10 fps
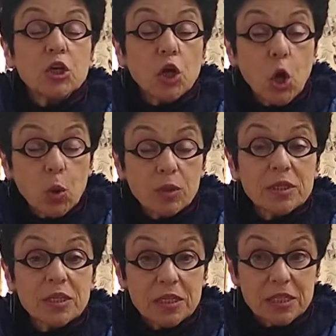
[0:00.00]
Don't
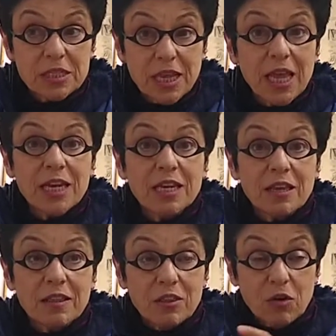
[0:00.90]

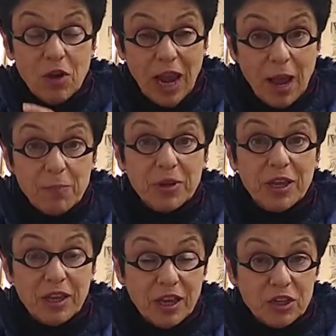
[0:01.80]
send your
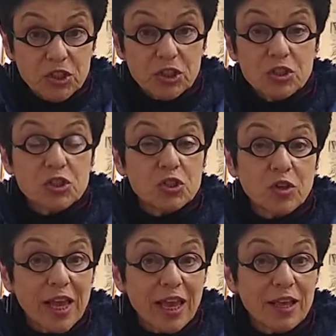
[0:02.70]
application
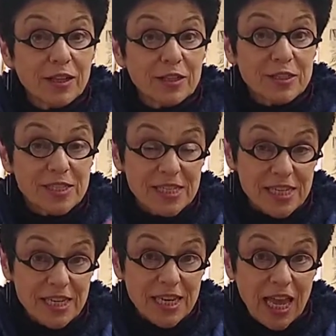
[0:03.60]
to
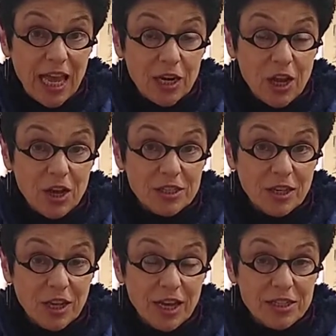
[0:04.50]

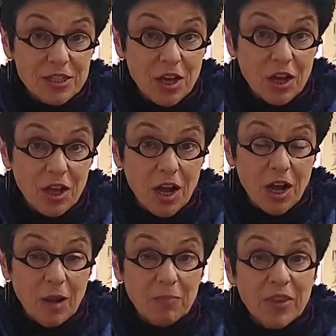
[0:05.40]

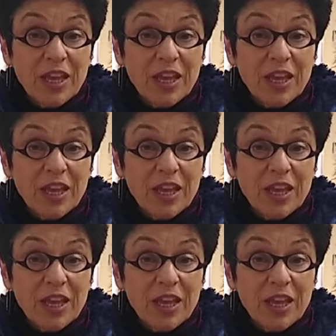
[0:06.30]
lz@knoxalliance.com.